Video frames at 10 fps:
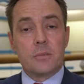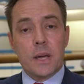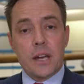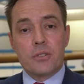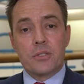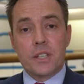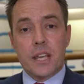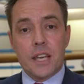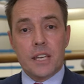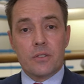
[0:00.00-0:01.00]
as parents and
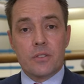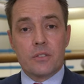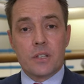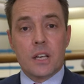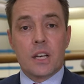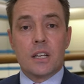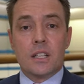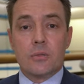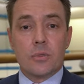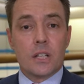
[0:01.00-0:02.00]
caregivers,
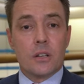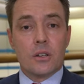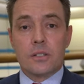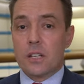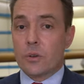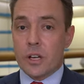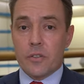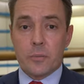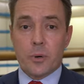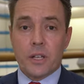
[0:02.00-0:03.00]
need to realise that not
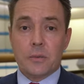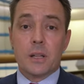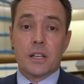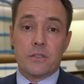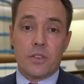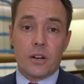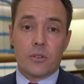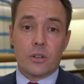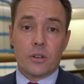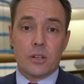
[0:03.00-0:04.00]
everybody plays fair
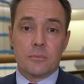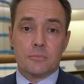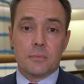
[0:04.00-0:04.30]
online.